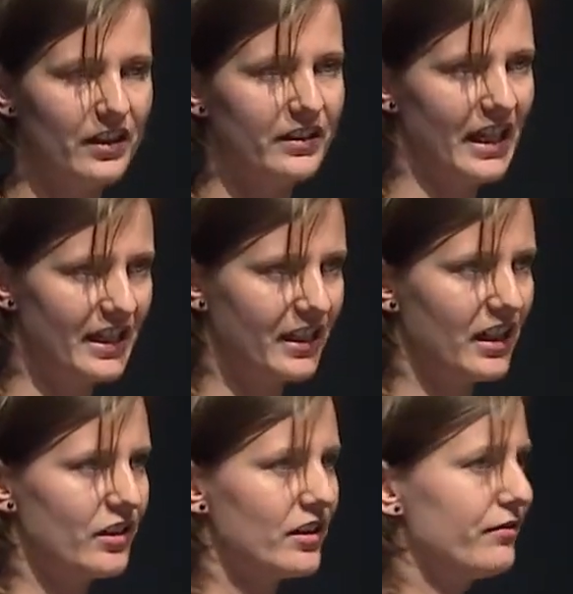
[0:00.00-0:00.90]
the
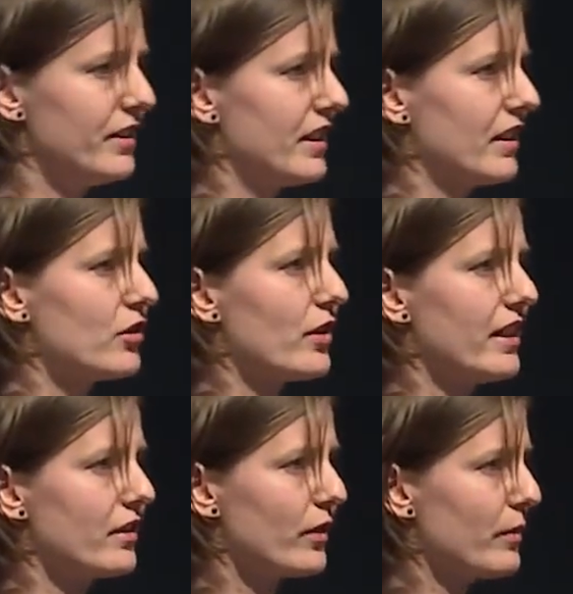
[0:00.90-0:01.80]
anti-counterfeiting
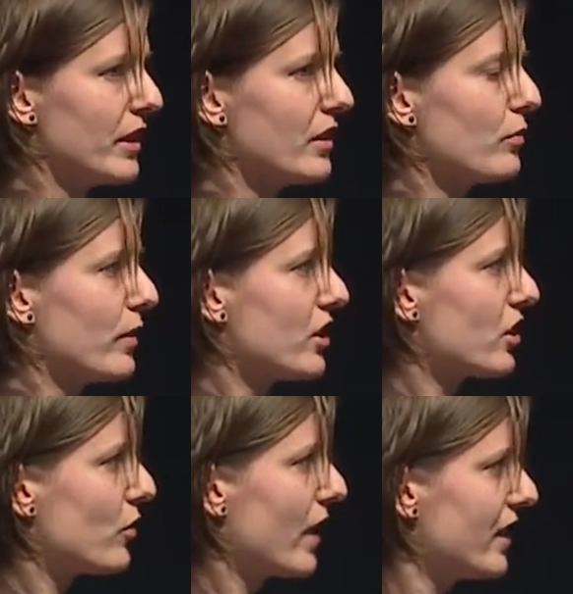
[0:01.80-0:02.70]
trade agreement,
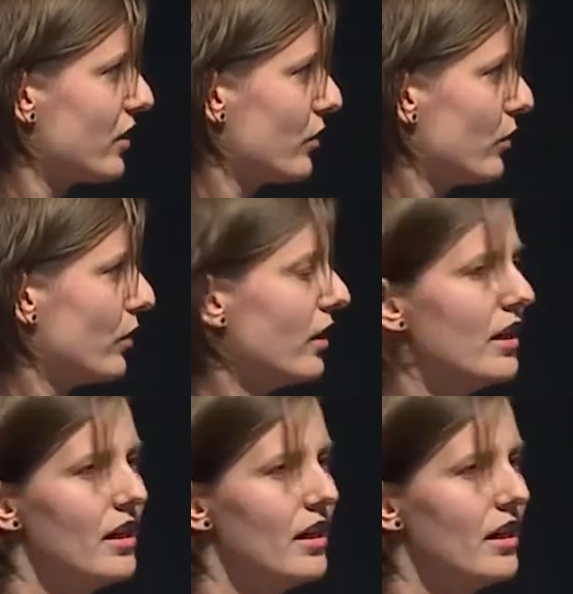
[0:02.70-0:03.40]
which tried to